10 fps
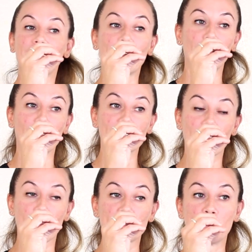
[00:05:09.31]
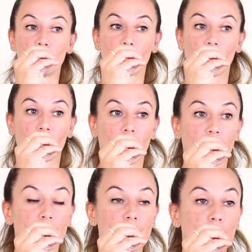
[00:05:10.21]
Now, a lot of times people with
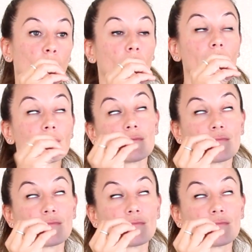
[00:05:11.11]
arthritis, or